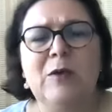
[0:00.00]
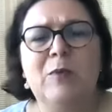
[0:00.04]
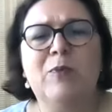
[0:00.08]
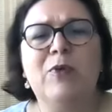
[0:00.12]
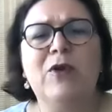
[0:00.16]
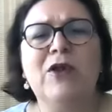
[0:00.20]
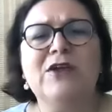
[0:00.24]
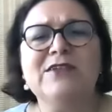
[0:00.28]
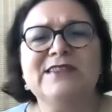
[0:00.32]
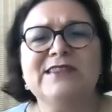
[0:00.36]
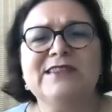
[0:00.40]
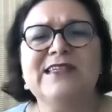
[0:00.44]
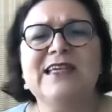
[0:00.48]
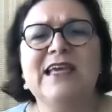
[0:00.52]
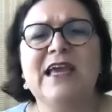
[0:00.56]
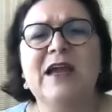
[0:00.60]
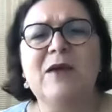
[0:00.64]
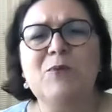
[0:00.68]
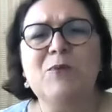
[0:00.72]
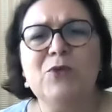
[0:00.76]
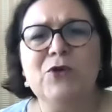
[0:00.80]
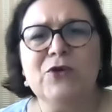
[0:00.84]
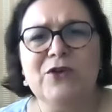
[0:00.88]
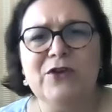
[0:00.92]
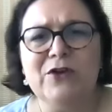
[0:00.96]
plus the
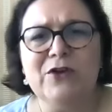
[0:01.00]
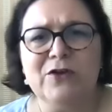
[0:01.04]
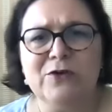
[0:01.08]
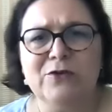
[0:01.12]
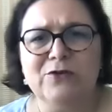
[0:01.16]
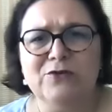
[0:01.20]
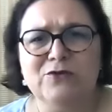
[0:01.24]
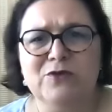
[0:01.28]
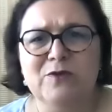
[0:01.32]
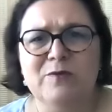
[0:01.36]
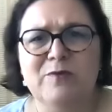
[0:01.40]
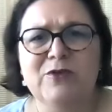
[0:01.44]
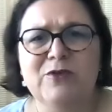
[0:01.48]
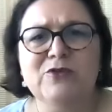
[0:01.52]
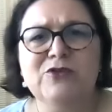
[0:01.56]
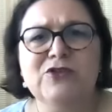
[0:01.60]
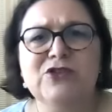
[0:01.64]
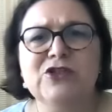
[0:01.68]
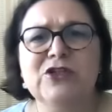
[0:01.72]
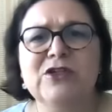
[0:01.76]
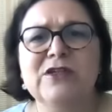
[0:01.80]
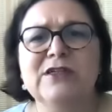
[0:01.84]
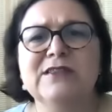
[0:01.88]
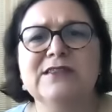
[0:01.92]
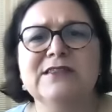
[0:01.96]
employer
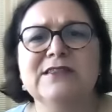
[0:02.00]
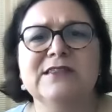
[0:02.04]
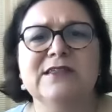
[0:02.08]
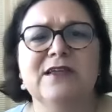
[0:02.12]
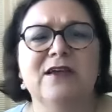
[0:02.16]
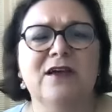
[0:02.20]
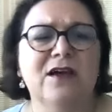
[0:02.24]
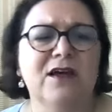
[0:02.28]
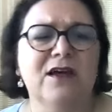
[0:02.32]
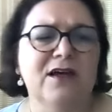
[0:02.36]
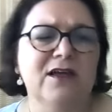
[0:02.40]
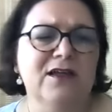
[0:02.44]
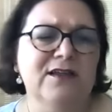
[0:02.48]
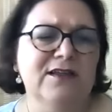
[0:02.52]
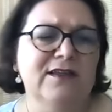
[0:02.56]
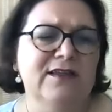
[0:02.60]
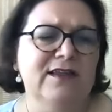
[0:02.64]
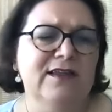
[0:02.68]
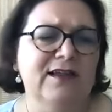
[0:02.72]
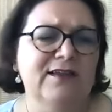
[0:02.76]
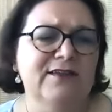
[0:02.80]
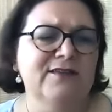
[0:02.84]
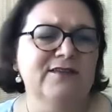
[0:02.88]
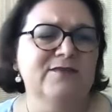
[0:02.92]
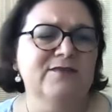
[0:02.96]
contributions
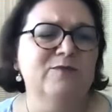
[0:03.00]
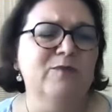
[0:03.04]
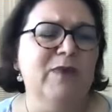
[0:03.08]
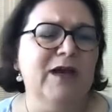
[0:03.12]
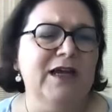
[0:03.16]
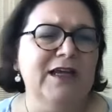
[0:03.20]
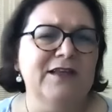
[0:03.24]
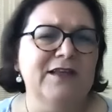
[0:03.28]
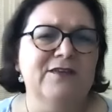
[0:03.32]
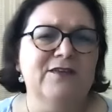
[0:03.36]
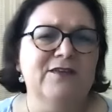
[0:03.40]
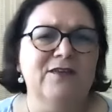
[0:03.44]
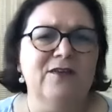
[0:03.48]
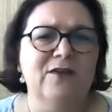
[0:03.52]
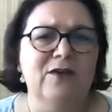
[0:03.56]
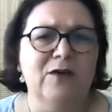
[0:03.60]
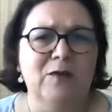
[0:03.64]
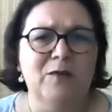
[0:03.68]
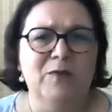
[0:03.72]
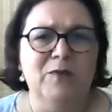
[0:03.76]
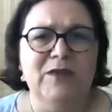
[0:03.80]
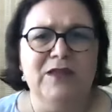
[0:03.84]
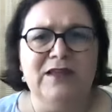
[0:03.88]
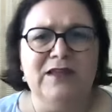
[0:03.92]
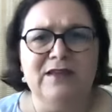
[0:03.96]
that might
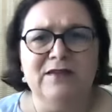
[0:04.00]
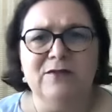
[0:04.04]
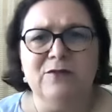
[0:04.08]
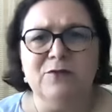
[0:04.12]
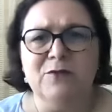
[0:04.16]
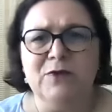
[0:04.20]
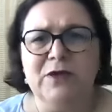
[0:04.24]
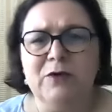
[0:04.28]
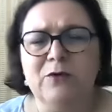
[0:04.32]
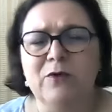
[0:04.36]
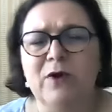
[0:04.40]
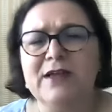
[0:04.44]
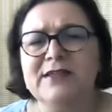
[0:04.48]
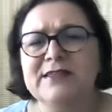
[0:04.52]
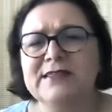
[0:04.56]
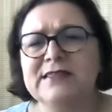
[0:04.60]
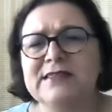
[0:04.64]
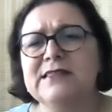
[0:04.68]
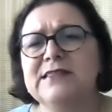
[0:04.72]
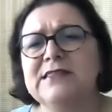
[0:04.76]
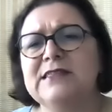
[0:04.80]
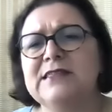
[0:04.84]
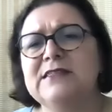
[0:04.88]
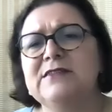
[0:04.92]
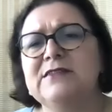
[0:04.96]
be
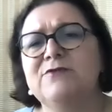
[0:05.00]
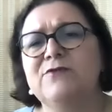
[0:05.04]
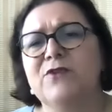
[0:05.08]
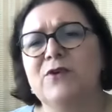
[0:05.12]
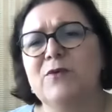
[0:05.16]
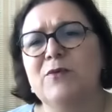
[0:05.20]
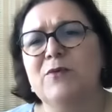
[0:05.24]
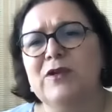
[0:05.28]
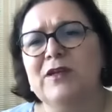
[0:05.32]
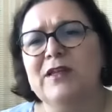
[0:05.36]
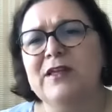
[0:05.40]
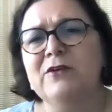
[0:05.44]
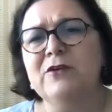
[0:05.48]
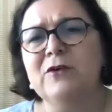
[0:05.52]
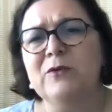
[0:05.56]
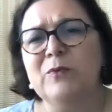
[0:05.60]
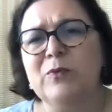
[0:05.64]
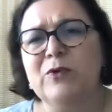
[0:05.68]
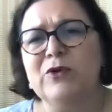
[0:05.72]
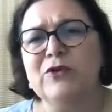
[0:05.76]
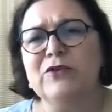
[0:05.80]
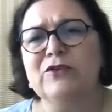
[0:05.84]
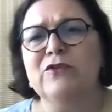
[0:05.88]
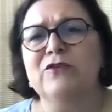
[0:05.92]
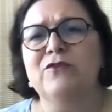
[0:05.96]
requested from a legal
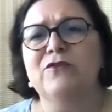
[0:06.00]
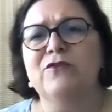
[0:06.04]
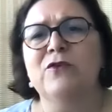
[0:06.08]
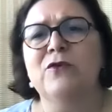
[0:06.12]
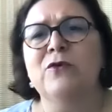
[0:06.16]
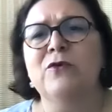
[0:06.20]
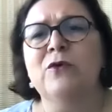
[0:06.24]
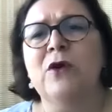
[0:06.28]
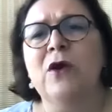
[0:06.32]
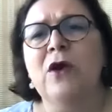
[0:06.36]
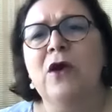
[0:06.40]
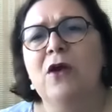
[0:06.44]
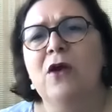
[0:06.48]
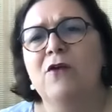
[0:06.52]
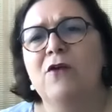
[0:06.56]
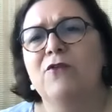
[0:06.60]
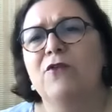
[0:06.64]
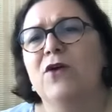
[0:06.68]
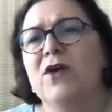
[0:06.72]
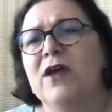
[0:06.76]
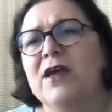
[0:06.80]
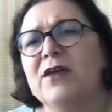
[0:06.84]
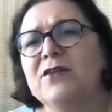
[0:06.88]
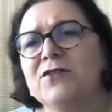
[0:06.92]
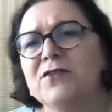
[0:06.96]
point of view for
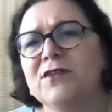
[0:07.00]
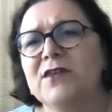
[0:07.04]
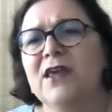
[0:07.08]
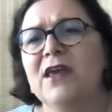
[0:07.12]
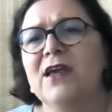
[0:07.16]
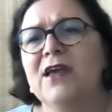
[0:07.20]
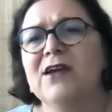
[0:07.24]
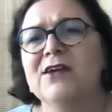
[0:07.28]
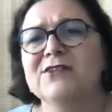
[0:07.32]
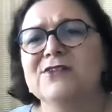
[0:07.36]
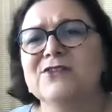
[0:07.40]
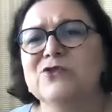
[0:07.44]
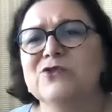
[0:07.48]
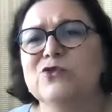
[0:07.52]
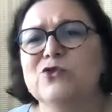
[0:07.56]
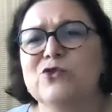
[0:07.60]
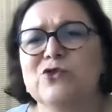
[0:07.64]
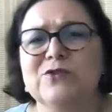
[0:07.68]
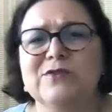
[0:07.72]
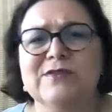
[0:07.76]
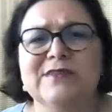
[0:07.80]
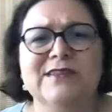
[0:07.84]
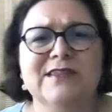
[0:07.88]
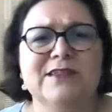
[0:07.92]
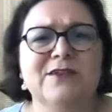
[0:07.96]
healthcare,
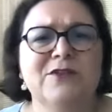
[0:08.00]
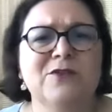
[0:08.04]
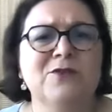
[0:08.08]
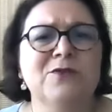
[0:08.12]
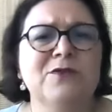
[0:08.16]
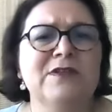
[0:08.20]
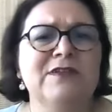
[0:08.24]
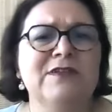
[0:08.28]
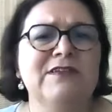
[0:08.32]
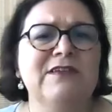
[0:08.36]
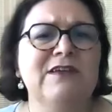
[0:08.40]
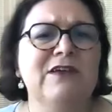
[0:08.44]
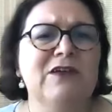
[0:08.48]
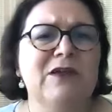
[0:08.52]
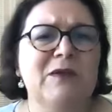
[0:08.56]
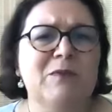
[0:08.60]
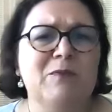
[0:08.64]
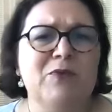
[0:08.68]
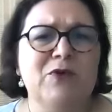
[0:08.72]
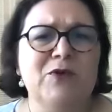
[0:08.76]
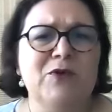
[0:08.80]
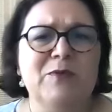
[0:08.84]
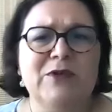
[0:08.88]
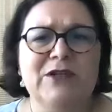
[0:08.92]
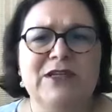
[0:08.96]
social security, and
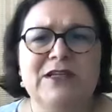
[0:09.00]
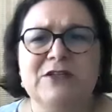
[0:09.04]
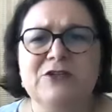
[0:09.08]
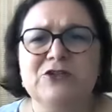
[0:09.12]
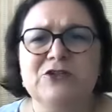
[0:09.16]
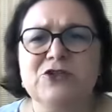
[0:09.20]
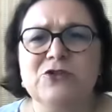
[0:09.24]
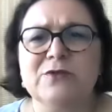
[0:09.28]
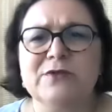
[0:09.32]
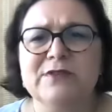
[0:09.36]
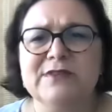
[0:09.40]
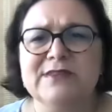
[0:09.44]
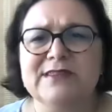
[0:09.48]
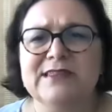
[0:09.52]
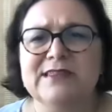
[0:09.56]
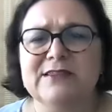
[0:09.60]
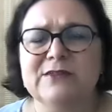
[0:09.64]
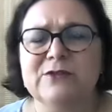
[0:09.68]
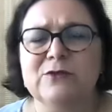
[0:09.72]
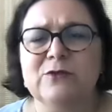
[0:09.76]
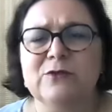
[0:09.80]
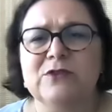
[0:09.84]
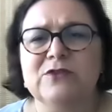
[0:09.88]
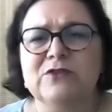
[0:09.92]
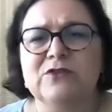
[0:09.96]
employment insurance, and
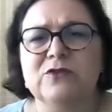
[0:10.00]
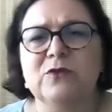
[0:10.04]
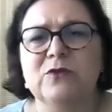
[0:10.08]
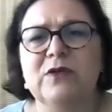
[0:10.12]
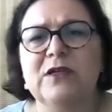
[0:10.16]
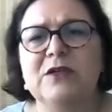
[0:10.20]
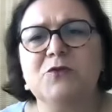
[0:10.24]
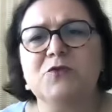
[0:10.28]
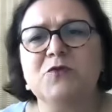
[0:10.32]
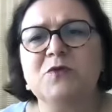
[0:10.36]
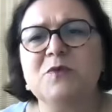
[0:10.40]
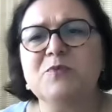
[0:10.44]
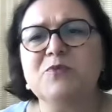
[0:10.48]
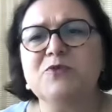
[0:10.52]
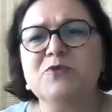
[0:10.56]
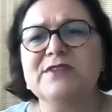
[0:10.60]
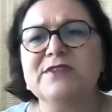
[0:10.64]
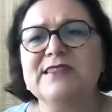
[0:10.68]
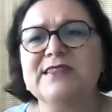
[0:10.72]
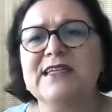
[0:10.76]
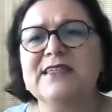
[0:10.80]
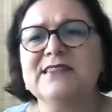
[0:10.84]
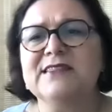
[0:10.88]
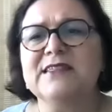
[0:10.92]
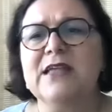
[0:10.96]
so on. So it
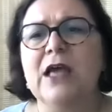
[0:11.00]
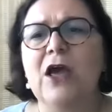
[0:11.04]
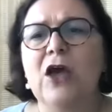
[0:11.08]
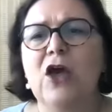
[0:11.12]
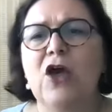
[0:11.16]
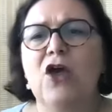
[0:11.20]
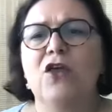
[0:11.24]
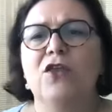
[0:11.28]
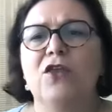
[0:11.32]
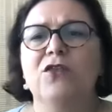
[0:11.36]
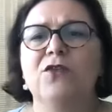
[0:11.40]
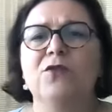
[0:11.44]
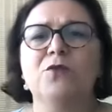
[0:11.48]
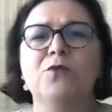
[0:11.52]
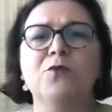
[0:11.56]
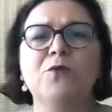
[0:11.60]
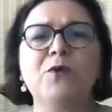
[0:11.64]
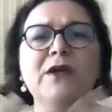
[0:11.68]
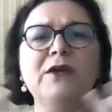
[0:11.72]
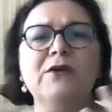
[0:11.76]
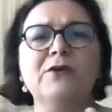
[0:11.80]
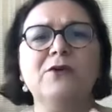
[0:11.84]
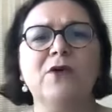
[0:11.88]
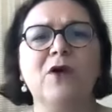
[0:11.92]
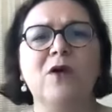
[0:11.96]
represents the
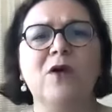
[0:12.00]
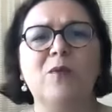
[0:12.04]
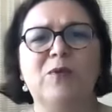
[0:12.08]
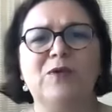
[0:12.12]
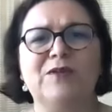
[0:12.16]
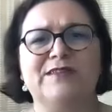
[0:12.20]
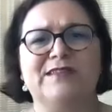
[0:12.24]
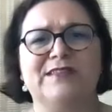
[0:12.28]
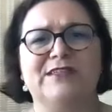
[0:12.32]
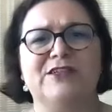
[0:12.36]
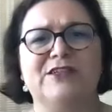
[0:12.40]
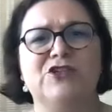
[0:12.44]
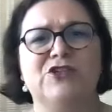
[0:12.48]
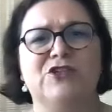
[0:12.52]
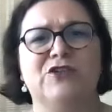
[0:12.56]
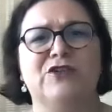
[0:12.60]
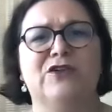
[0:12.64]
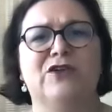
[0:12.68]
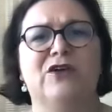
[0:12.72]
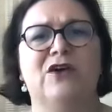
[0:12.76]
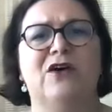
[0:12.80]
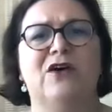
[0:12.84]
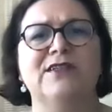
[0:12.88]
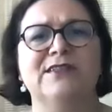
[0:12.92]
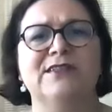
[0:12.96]
real compensation
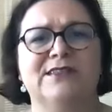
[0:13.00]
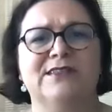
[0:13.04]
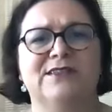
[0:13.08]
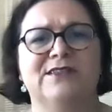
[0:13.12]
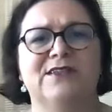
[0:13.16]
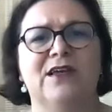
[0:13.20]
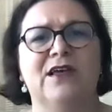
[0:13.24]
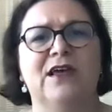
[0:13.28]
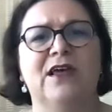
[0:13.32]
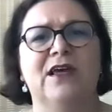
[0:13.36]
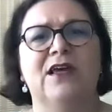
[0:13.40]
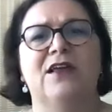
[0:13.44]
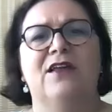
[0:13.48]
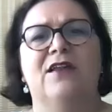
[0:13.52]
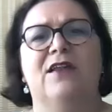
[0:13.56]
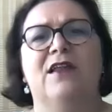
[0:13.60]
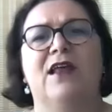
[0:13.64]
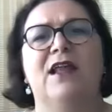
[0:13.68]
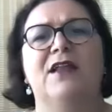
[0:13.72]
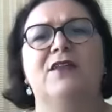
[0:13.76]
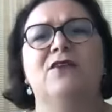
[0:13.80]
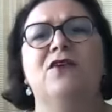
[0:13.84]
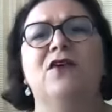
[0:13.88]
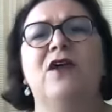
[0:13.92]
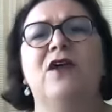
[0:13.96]
cost
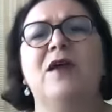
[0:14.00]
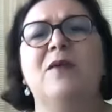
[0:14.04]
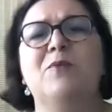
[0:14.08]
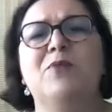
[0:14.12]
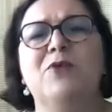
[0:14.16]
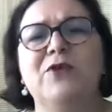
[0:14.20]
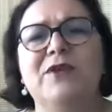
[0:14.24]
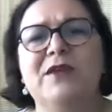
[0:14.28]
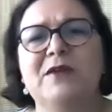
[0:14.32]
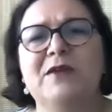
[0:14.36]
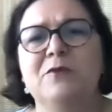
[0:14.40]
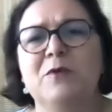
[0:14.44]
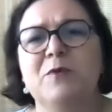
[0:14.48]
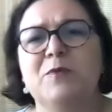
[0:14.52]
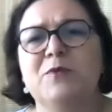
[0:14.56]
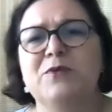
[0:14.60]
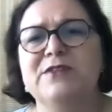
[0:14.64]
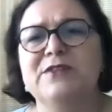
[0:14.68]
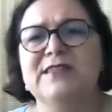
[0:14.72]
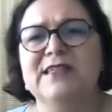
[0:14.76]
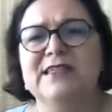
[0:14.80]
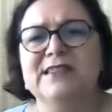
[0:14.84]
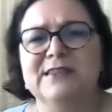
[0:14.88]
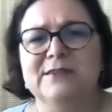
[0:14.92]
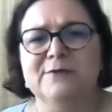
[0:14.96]
that the employee
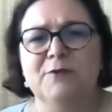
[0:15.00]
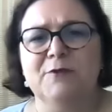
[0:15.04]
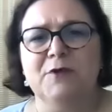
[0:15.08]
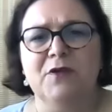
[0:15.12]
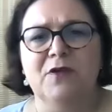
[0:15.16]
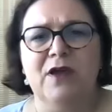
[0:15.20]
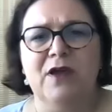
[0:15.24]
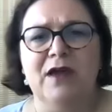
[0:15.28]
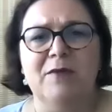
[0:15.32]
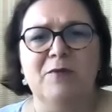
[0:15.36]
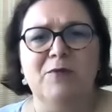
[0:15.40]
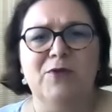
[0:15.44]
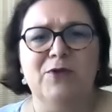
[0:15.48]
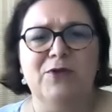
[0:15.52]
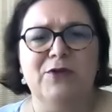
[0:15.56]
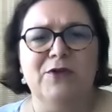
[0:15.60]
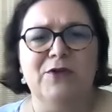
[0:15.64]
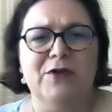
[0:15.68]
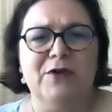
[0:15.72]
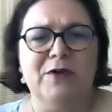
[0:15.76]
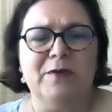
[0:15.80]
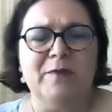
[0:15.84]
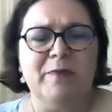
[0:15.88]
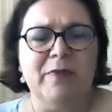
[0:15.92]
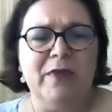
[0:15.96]
represents for the
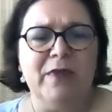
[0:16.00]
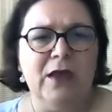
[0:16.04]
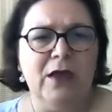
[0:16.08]
employer.